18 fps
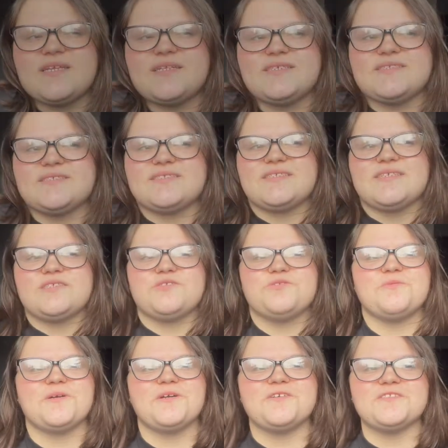honest, I do
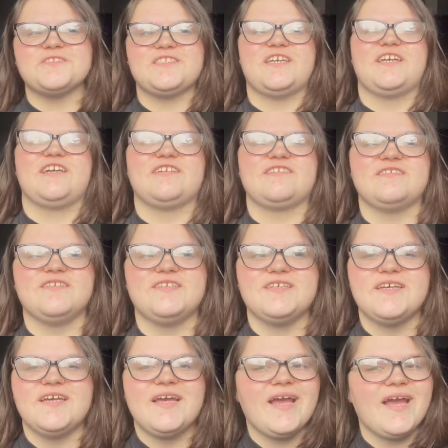my own thing
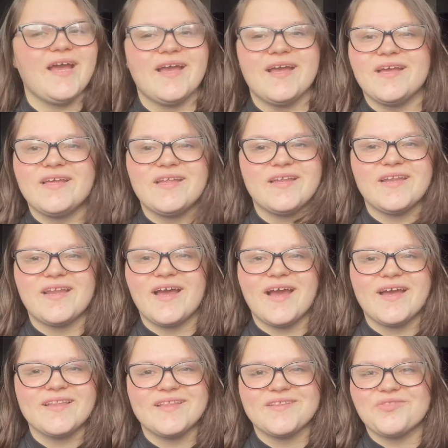and
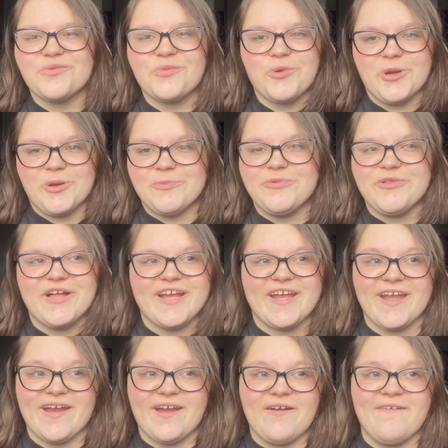I let the work
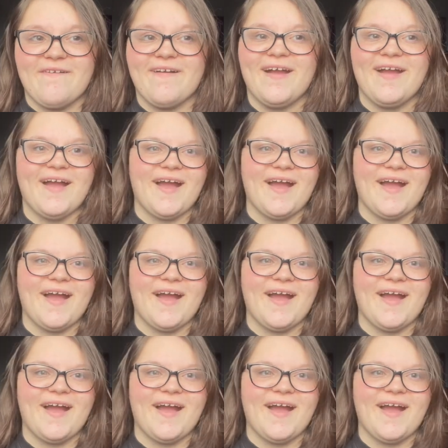play out.